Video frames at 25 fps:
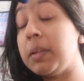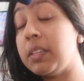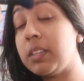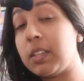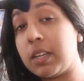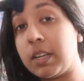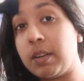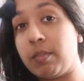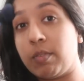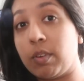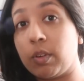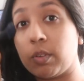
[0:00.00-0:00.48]

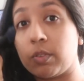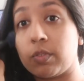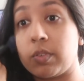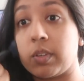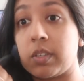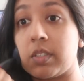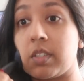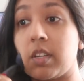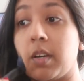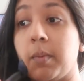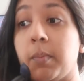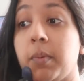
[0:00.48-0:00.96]
monthly vlogs for
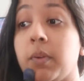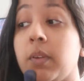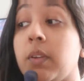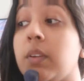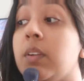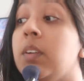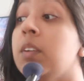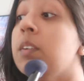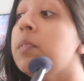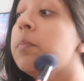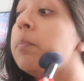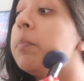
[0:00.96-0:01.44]

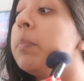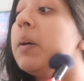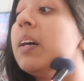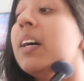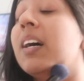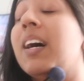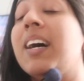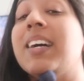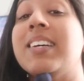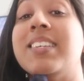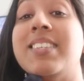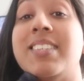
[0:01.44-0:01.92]
example.
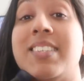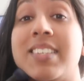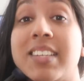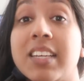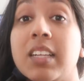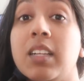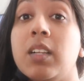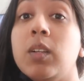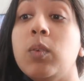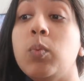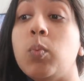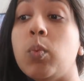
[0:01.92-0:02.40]
But I
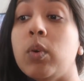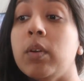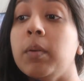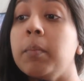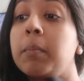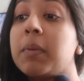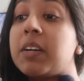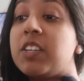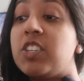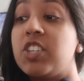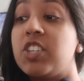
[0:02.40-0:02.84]
still want my